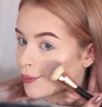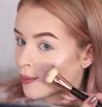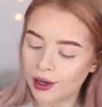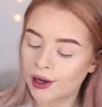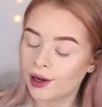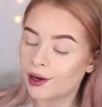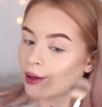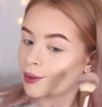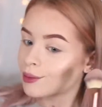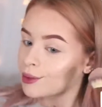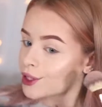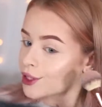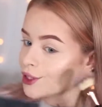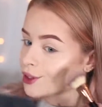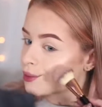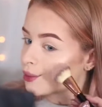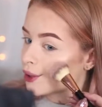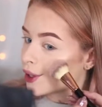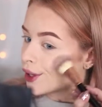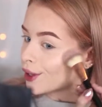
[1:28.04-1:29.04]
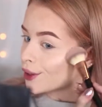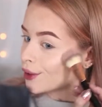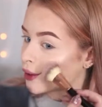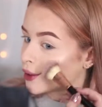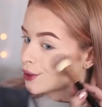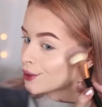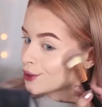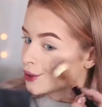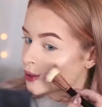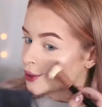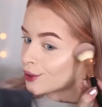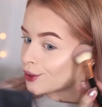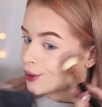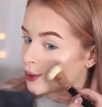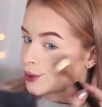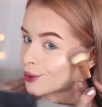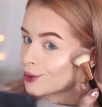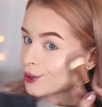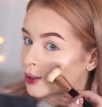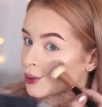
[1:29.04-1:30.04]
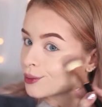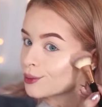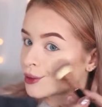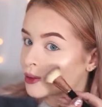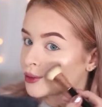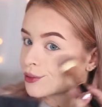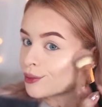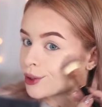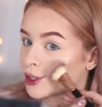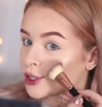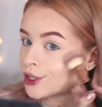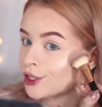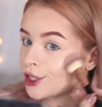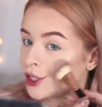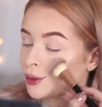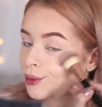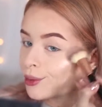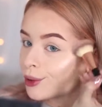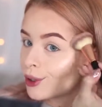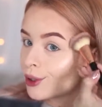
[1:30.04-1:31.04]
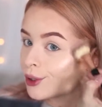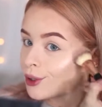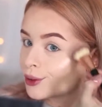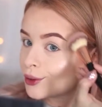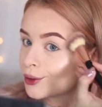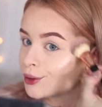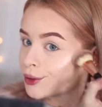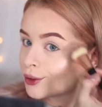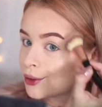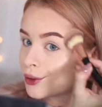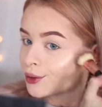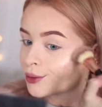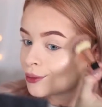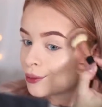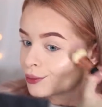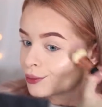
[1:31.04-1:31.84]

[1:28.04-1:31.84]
and I'm just applying this to the tops of my cheekbones.